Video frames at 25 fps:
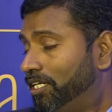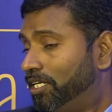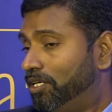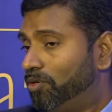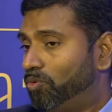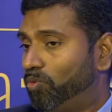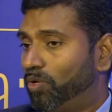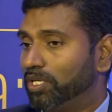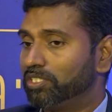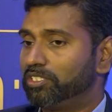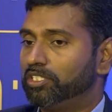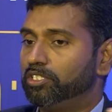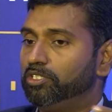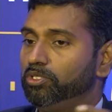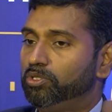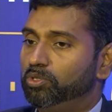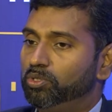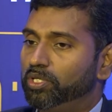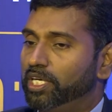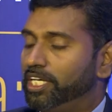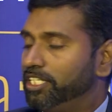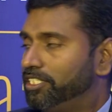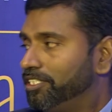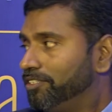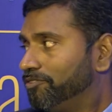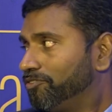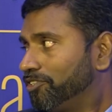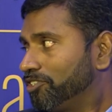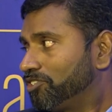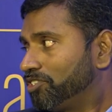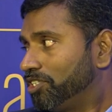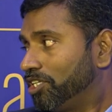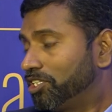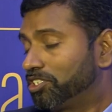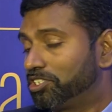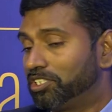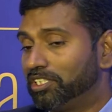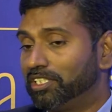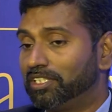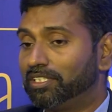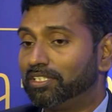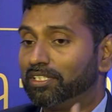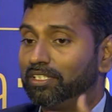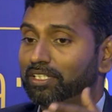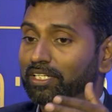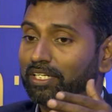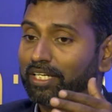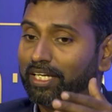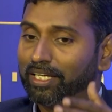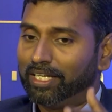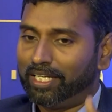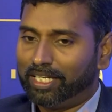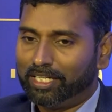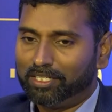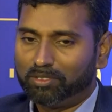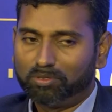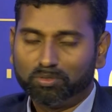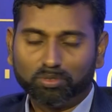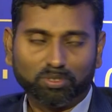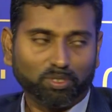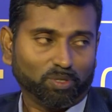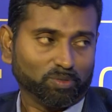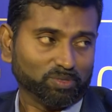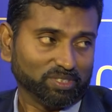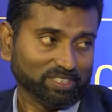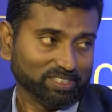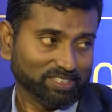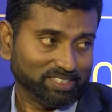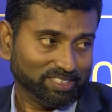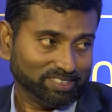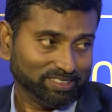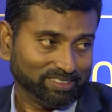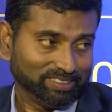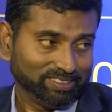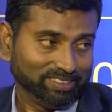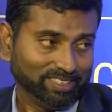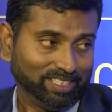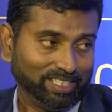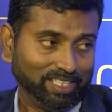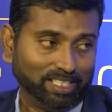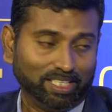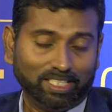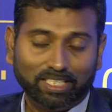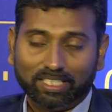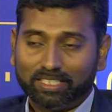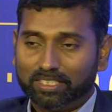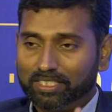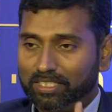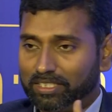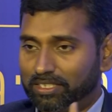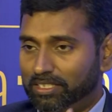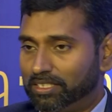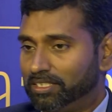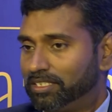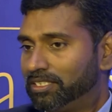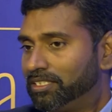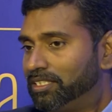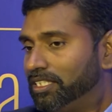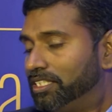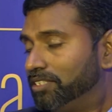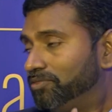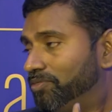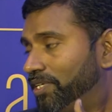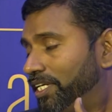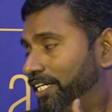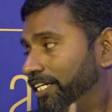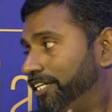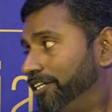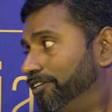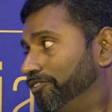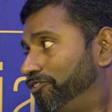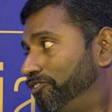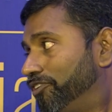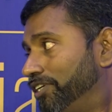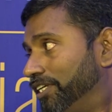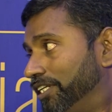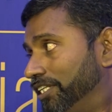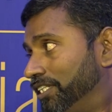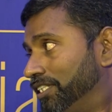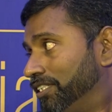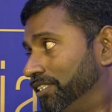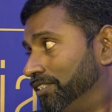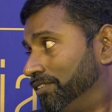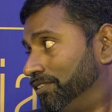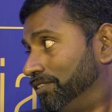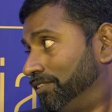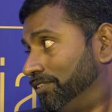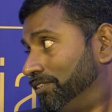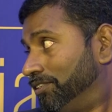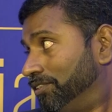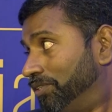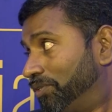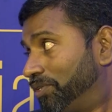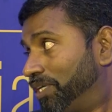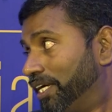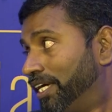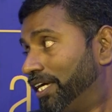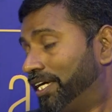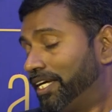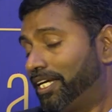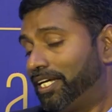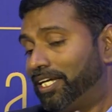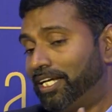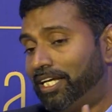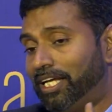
was a new age infrastructure in 2000s. The risk is very different, okay?